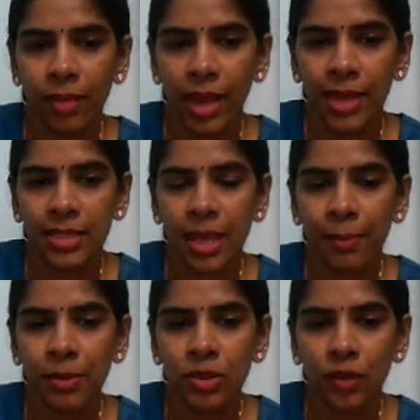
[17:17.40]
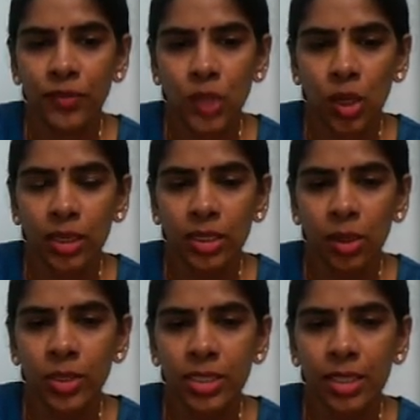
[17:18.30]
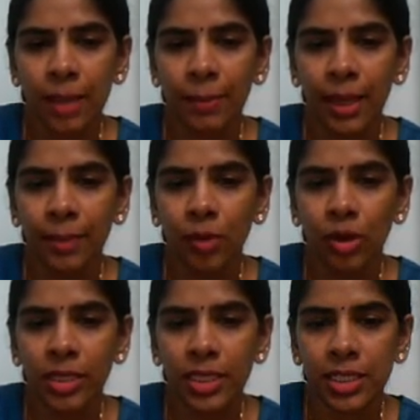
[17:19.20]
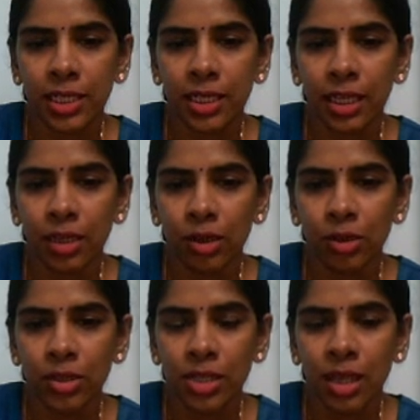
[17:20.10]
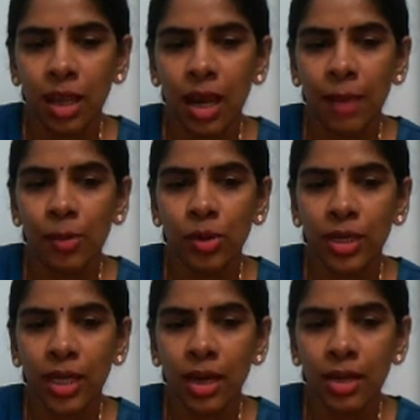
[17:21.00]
Examples of solid which sublime on heating includes ammonia,